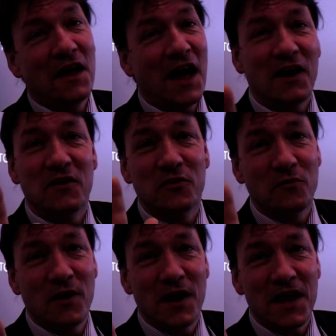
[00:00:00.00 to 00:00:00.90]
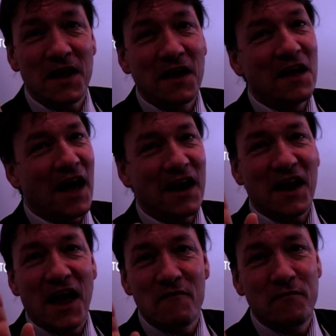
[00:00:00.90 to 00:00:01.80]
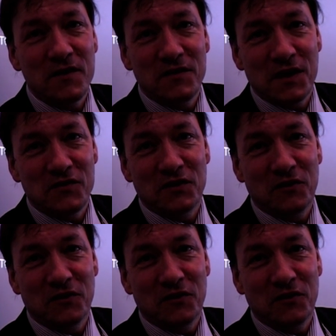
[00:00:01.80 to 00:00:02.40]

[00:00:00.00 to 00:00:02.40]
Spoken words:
And three, and every teacher